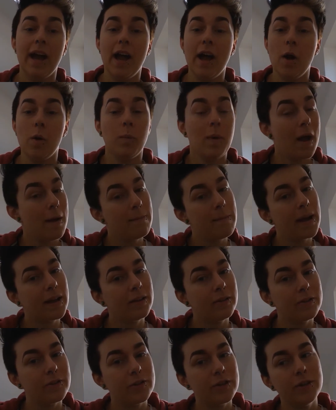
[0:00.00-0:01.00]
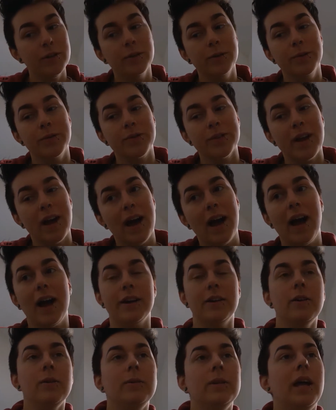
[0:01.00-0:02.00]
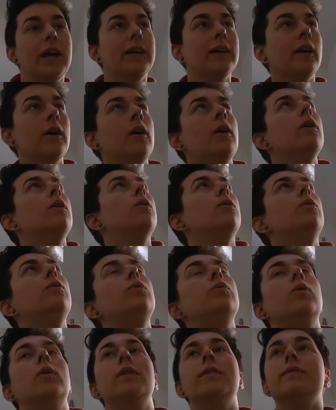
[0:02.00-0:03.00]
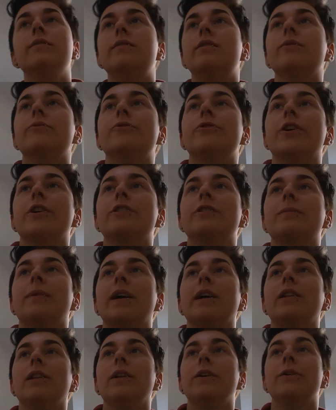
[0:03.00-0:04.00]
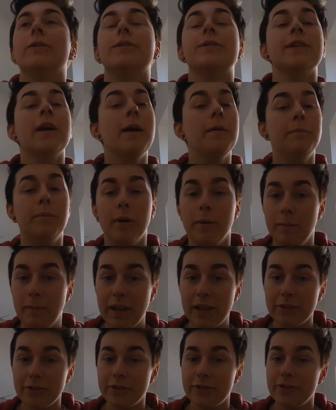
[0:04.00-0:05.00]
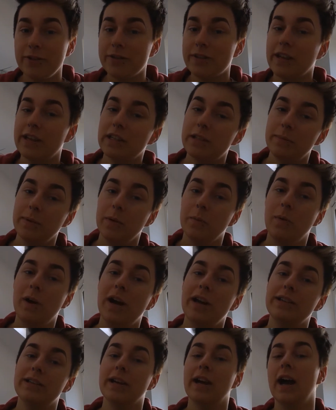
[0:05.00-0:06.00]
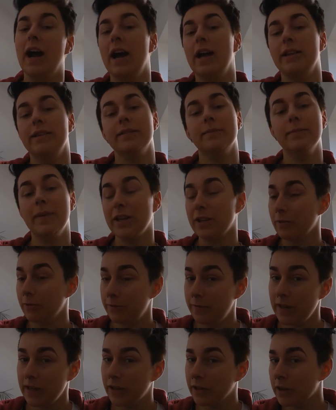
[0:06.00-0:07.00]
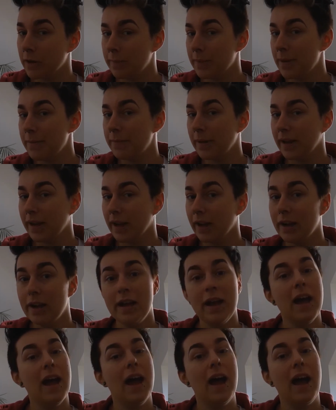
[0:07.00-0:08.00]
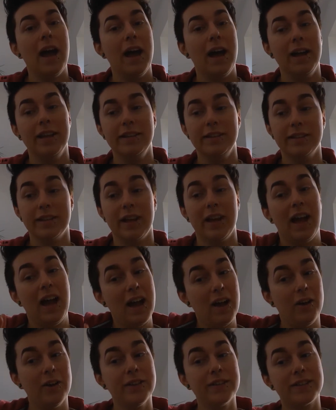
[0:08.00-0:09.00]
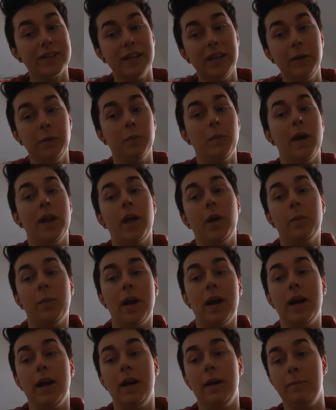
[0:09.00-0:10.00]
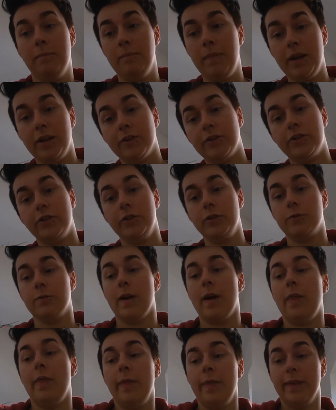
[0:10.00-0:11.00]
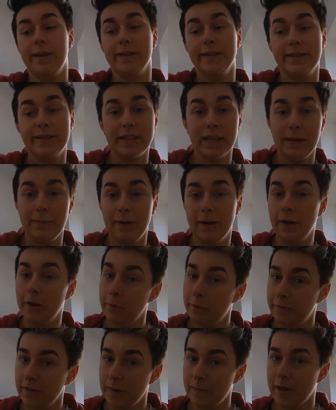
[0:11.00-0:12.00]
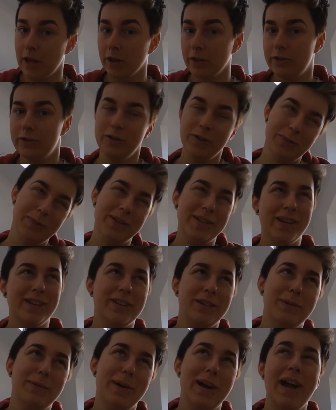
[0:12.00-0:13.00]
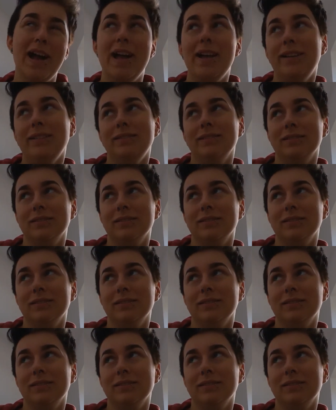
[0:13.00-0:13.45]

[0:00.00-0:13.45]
wear male shoes. I know, like, ooh, don't gender my clothes, but male shoes tend to be wider and make your feet look a bit bigger. And honestly, when I wear male shoes rather than slimmer female shoes, which I do wear,